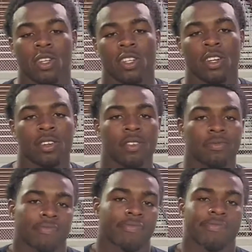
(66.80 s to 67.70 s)
you know,
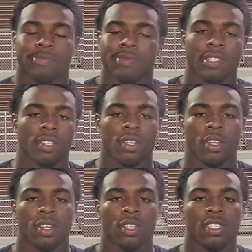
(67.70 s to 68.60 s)

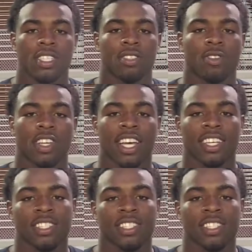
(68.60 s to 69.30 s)
just relax